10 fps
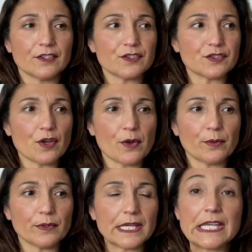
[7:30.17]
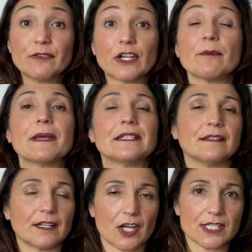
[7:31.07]
so he
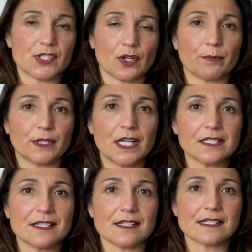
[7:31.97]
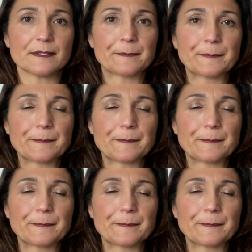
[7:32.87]
recommended that I start Pilates